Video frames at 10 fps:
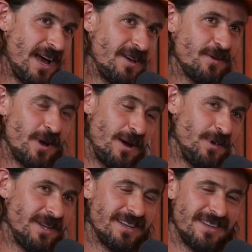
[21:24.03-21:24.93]
I
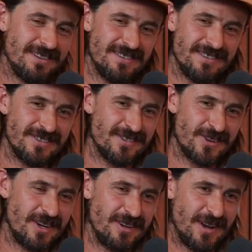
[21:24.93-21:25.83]
mean,
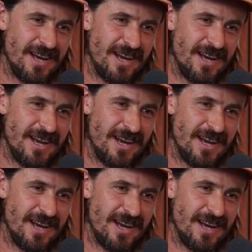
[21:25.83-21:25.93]
sorry,